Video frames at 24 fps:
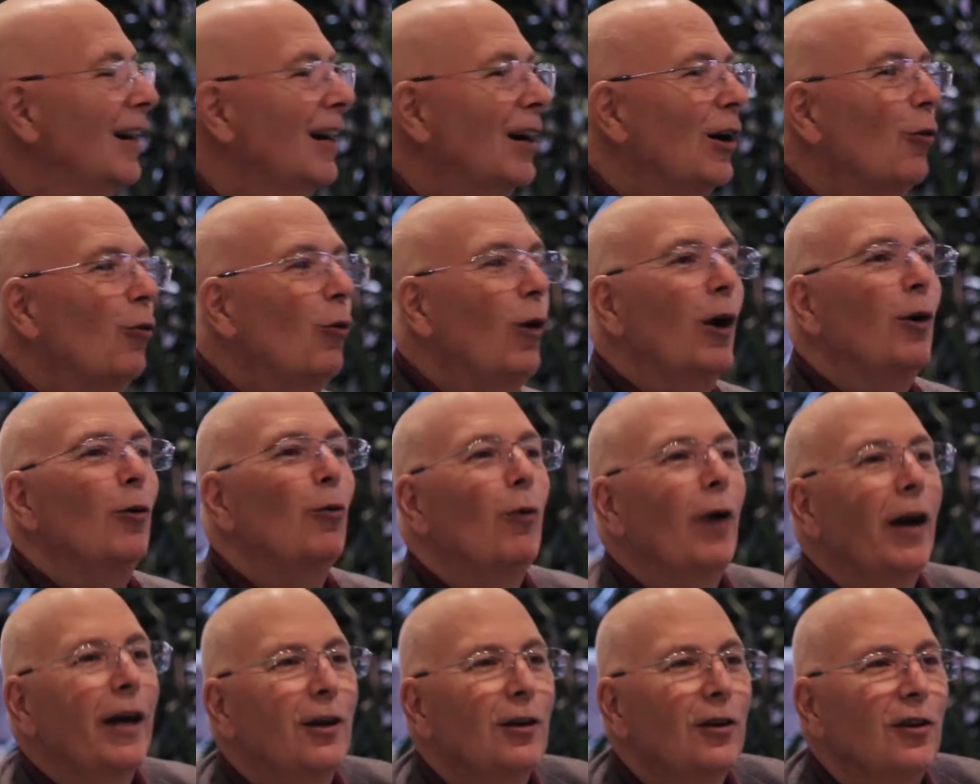What
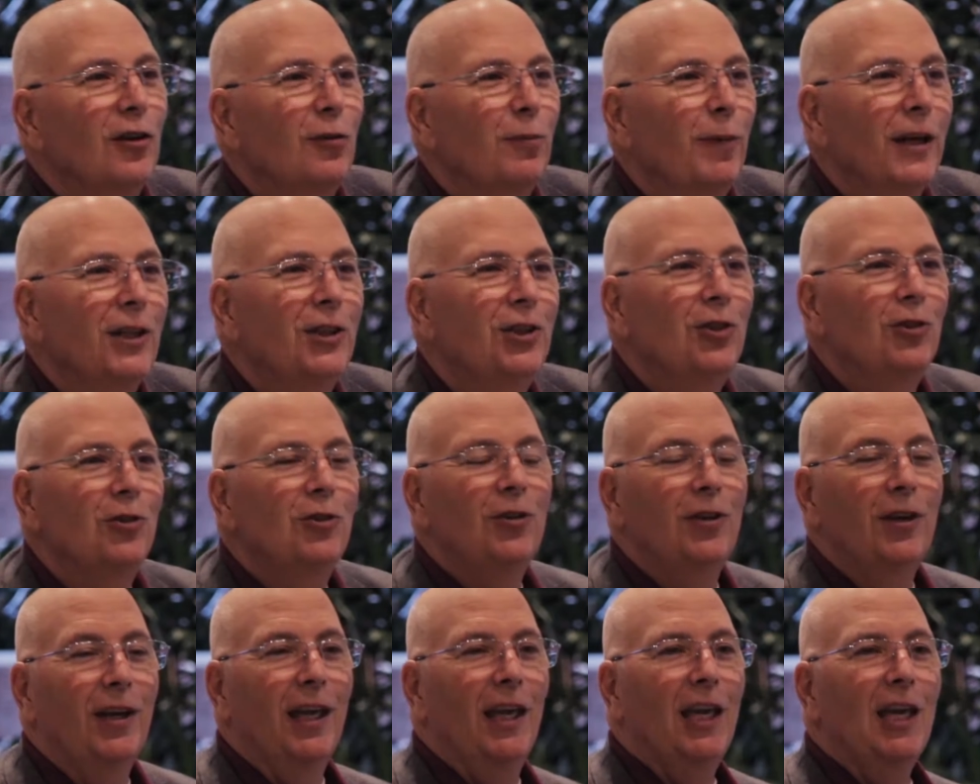records might you
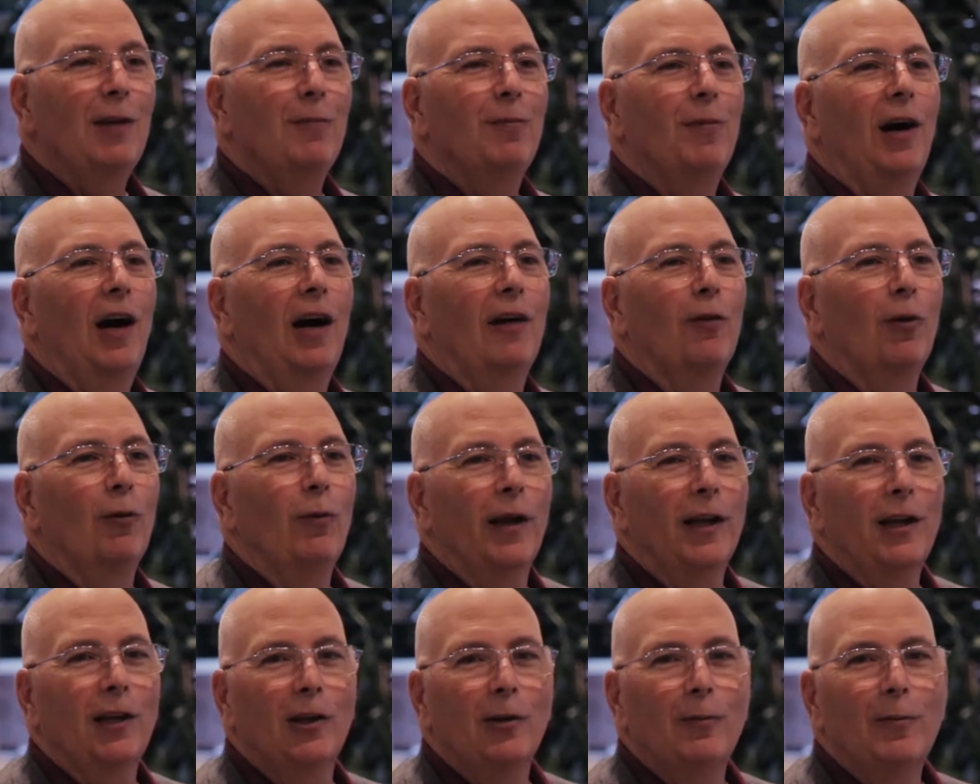keep of a
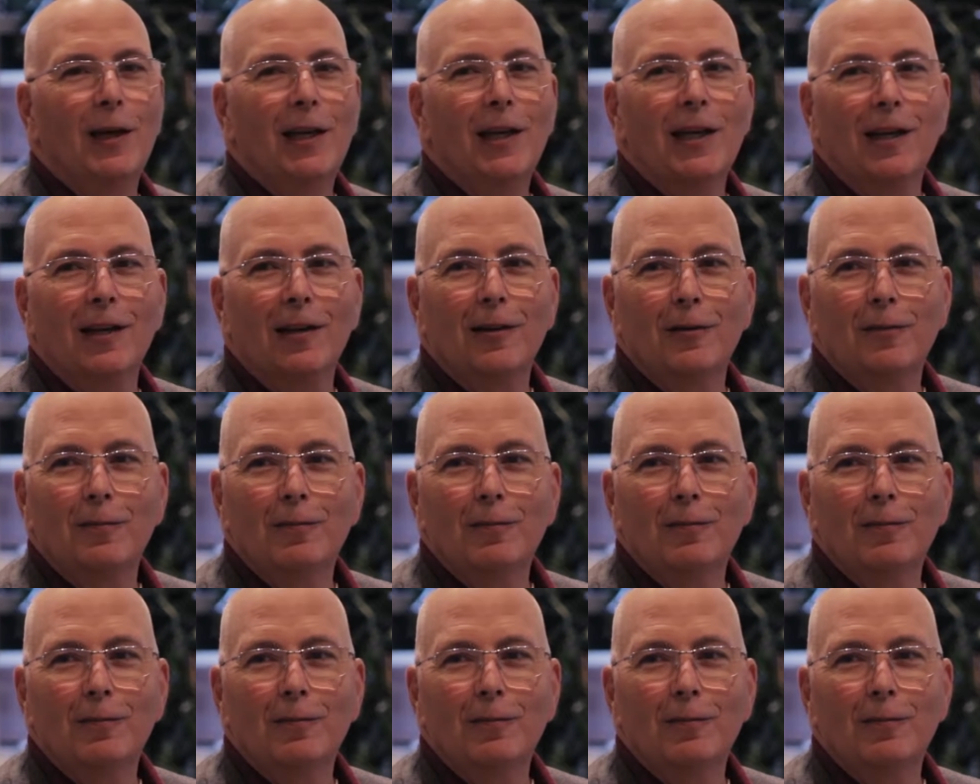regular meeting?